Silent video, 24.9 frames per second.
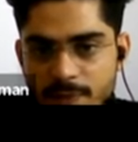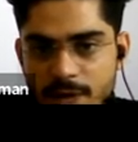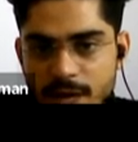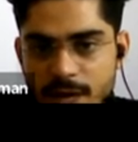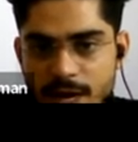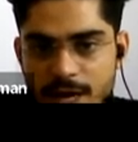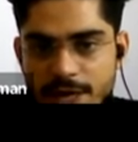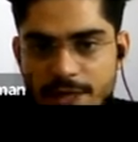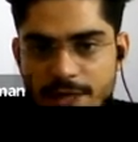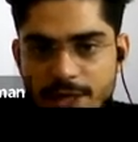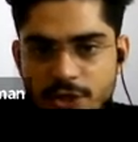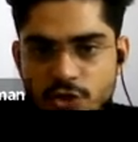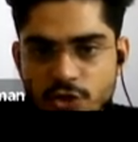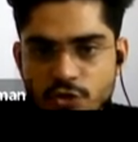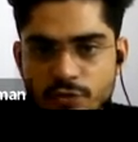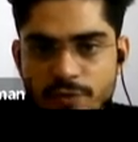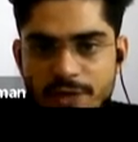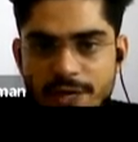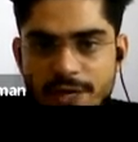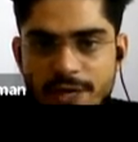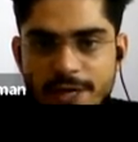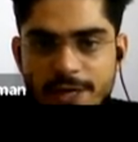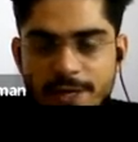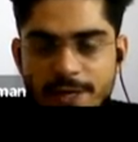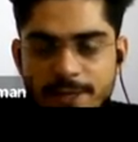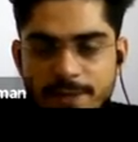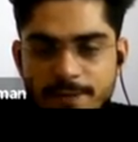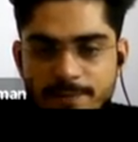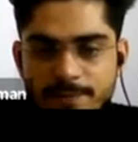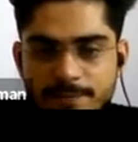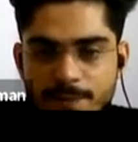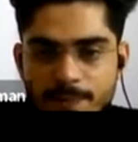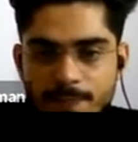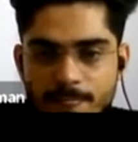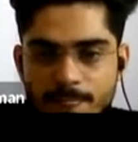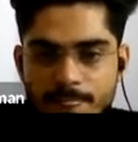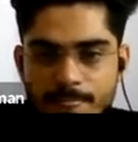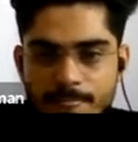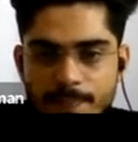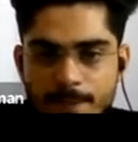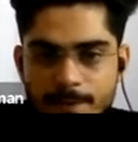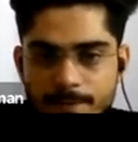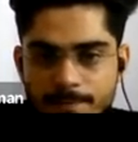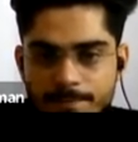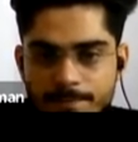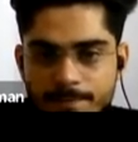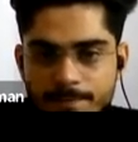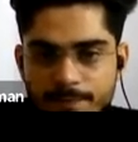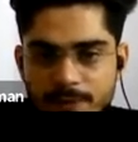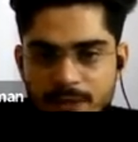R equivalent
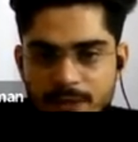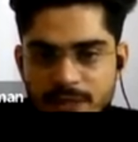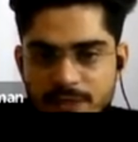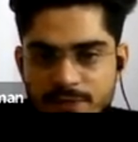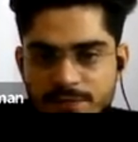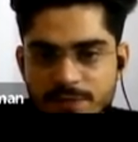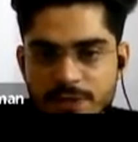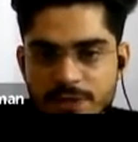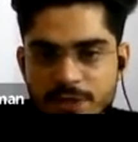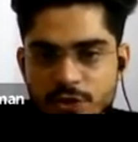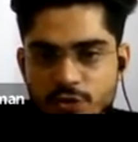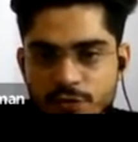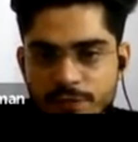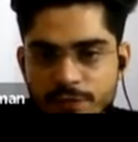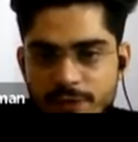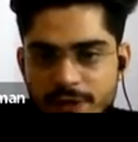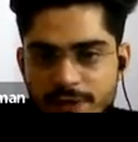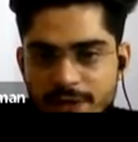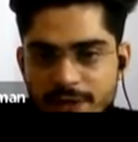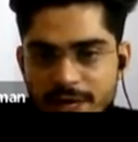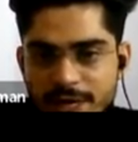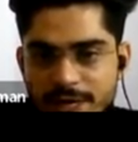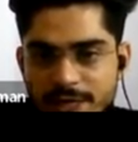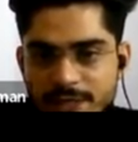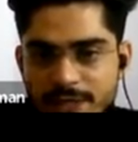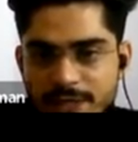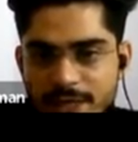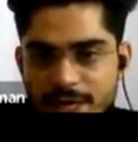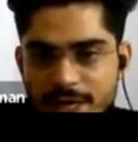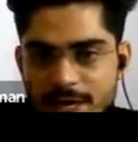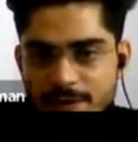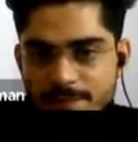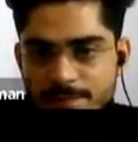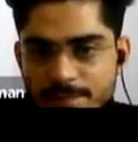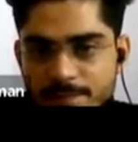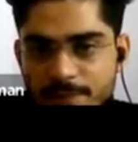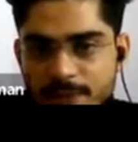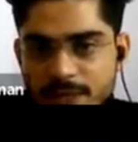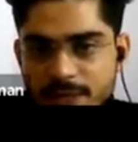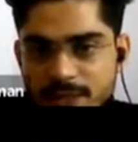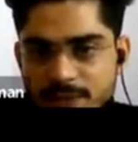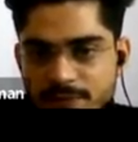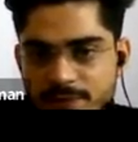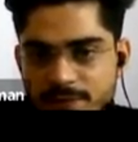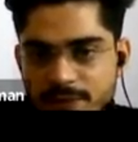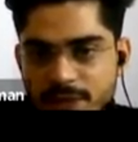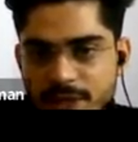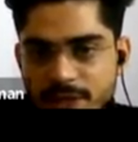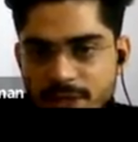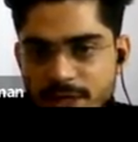plus 1 you will write, and plus
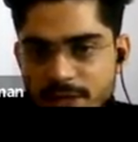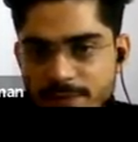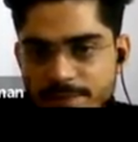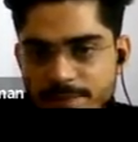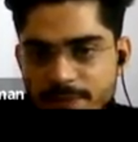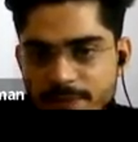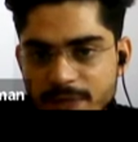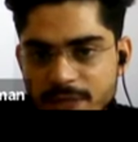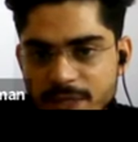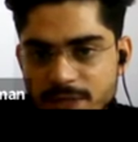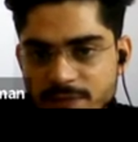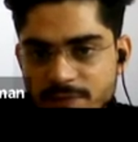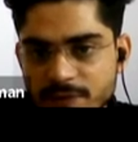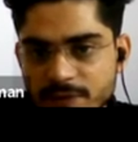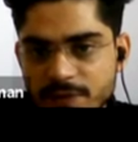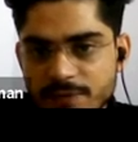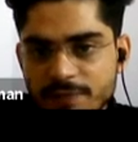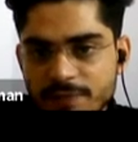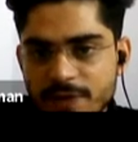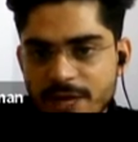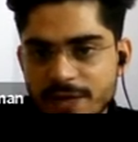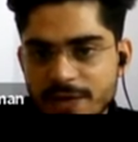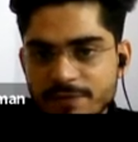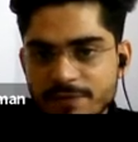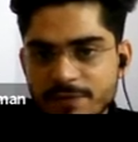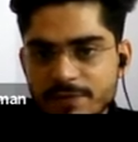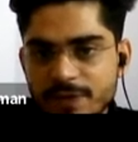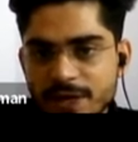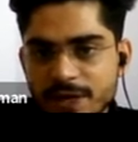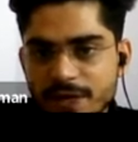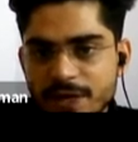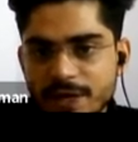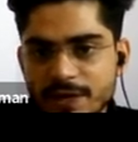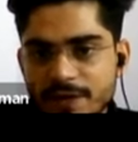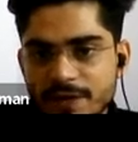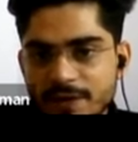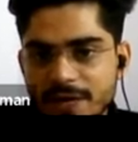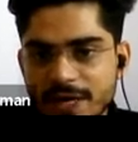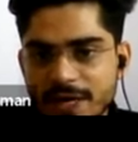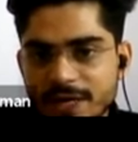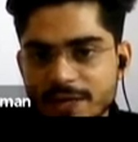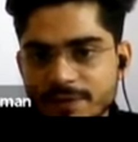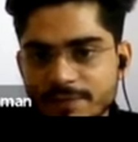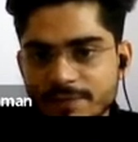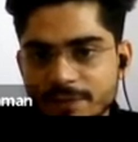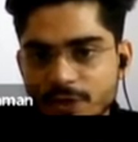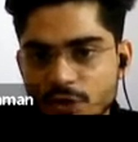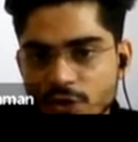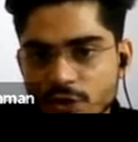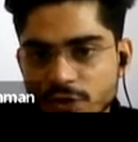1 and plus 1. Why we were
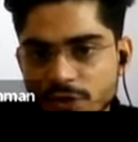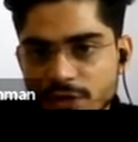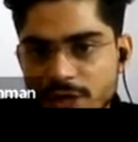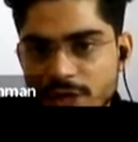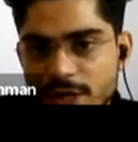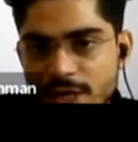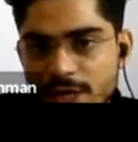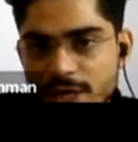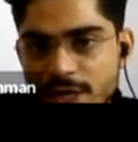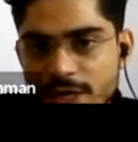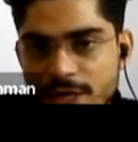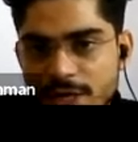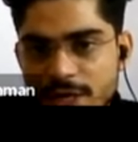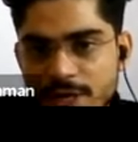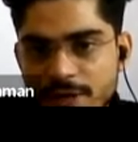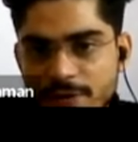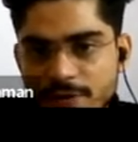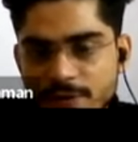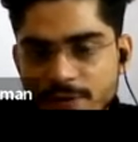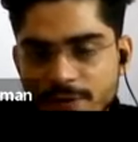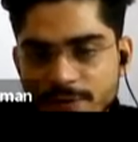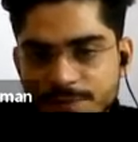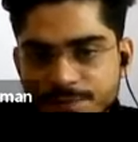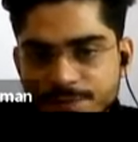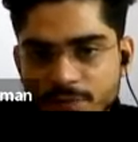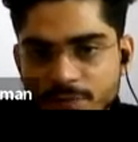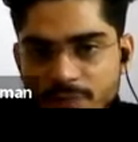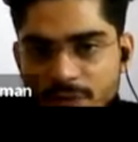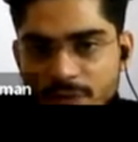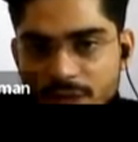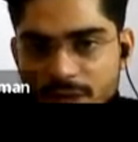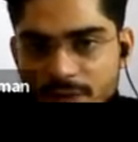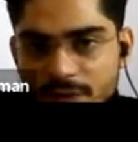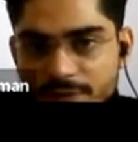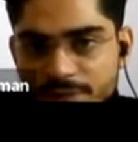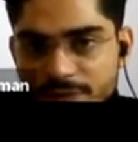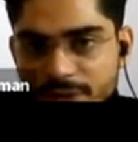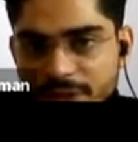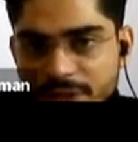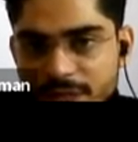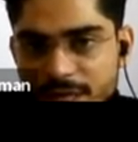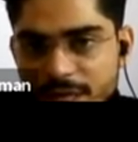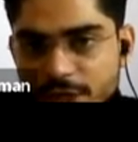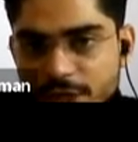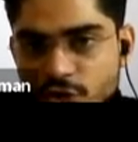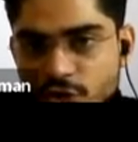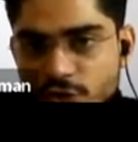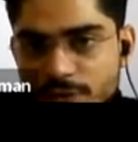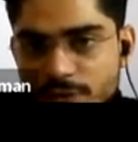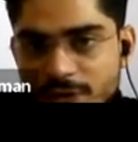writing? Because with the
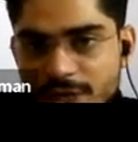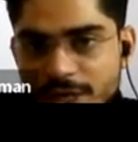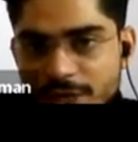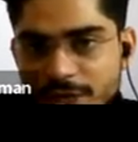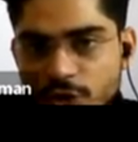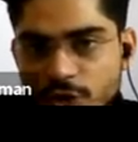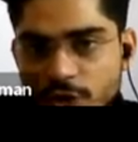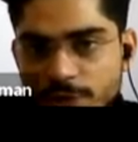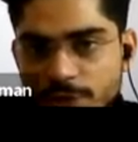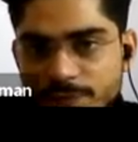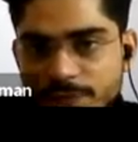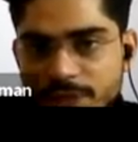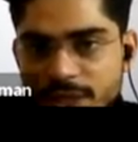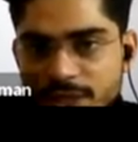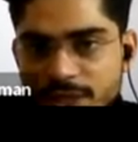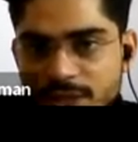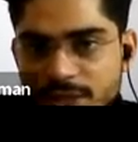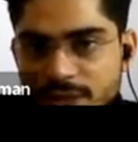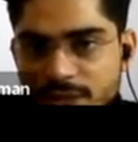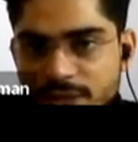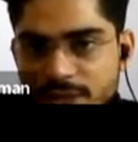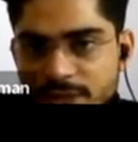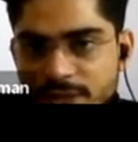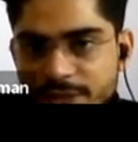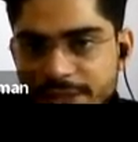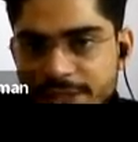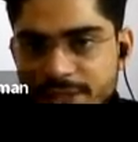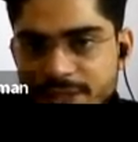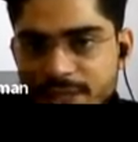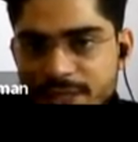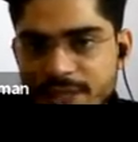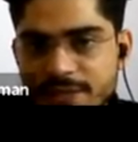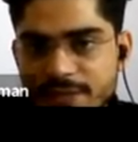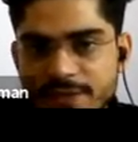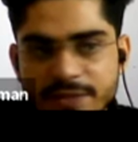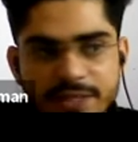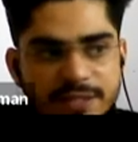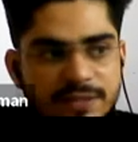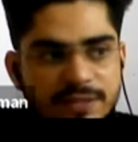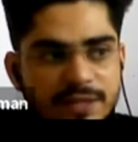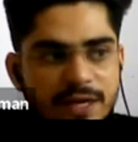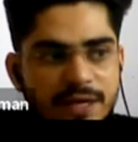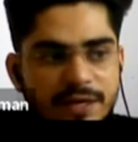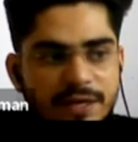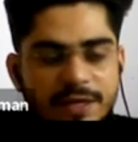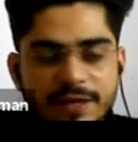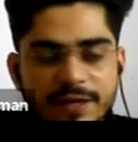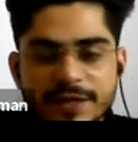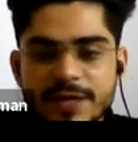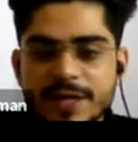equivalent of this and this are
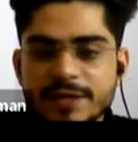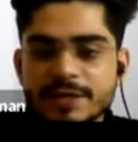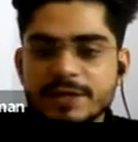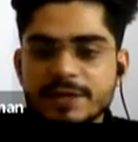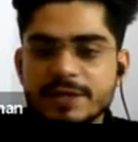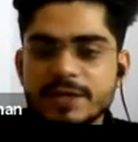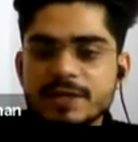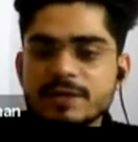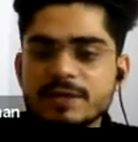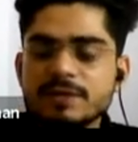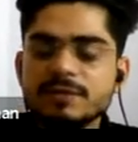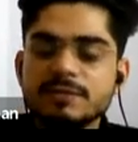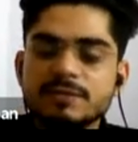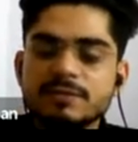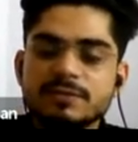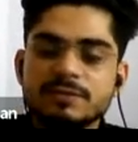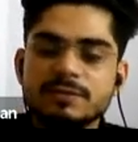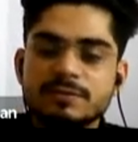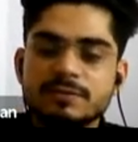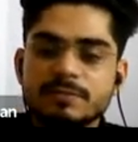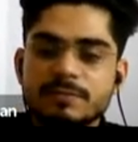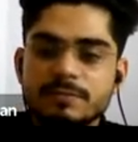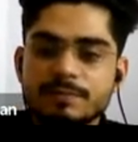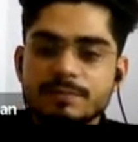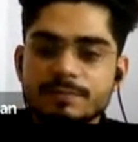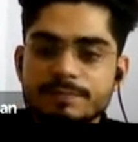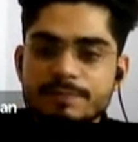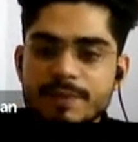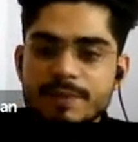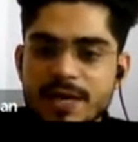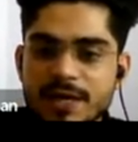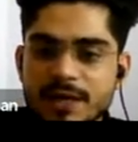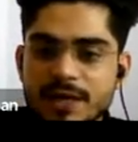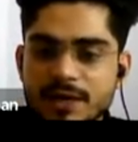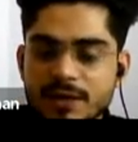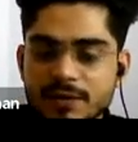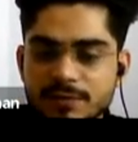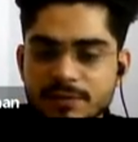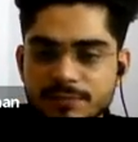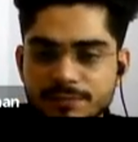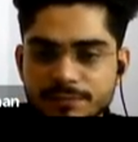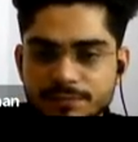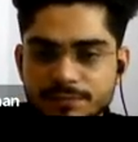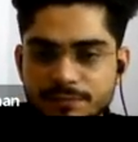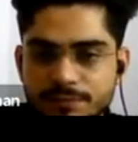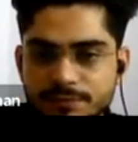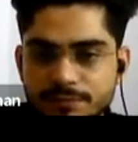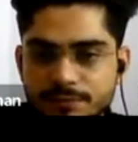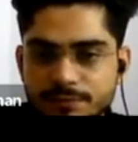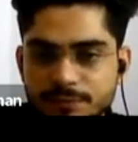connected in parallel,
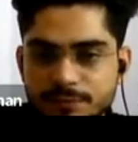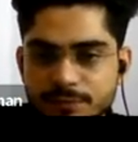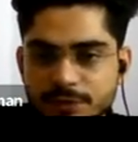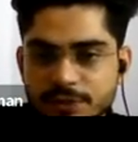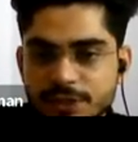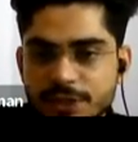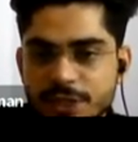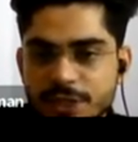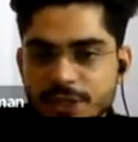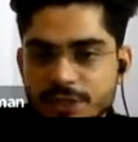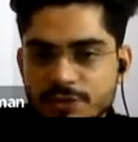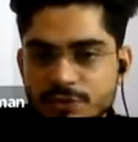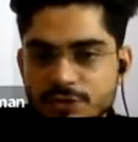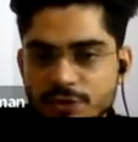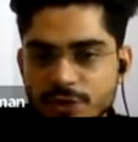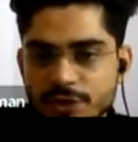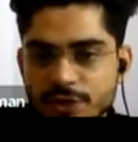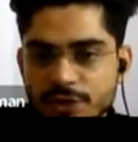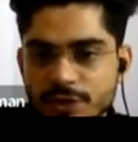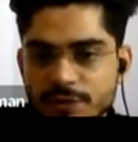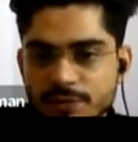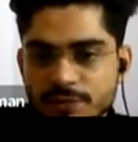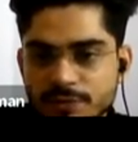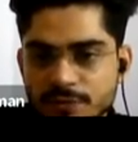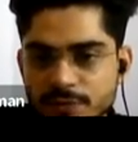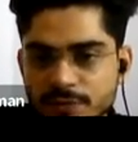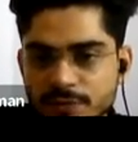series, sorry.